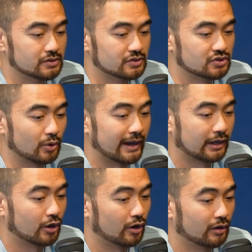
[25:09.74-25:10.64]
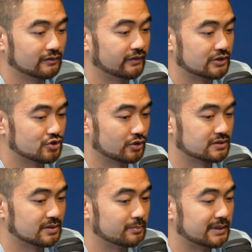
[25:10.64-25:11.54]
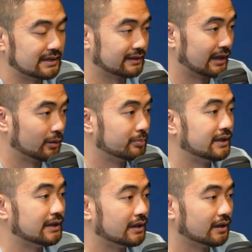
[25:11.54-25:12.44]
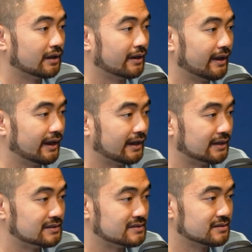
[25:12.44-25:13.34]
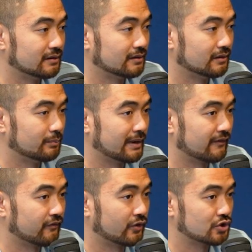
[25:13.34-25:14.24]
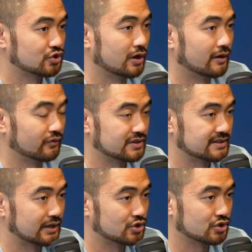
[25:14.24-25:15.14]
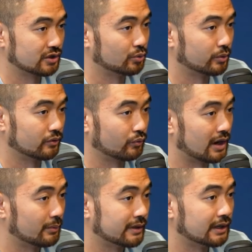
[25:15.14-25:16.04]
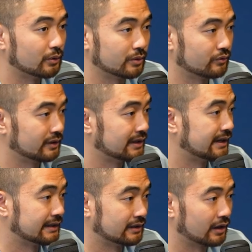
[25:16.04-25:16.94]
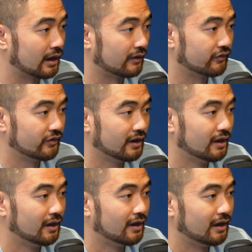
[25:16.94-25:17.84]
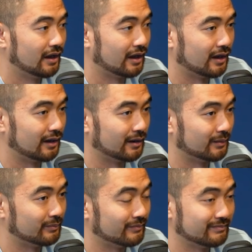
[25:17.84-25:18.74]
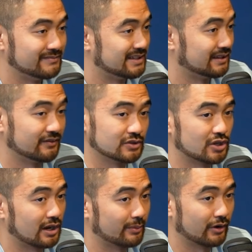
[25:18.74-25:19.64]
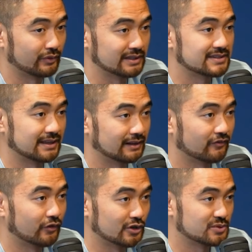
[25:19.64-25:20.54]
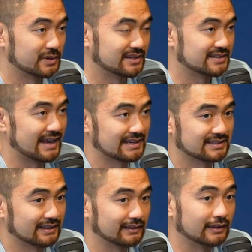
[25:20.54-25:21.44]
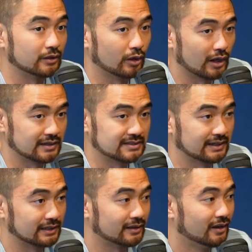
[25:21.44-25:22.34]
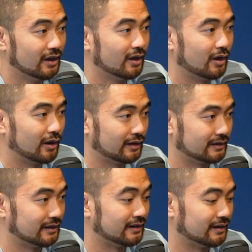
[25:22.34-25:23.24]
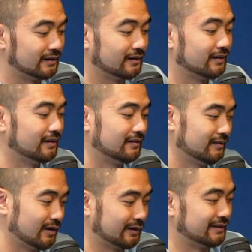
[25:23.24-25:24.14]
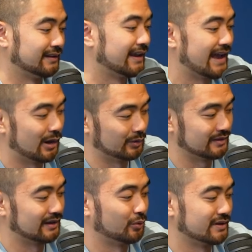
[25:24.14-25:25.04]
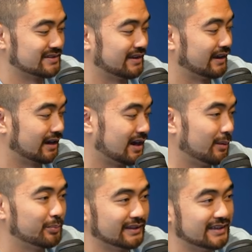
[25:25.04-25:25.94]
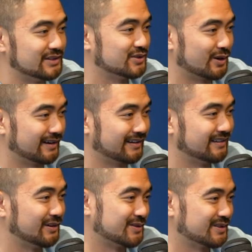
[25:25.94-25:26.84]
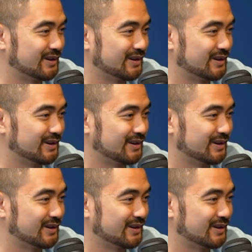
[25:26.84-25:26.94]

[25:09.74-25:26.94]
So I called Venture to be an LP. And my first conversation with Robbie, we really hit it off. Didn't even talk about real estate at first because he accidentally logged in on an account that was like a company he started years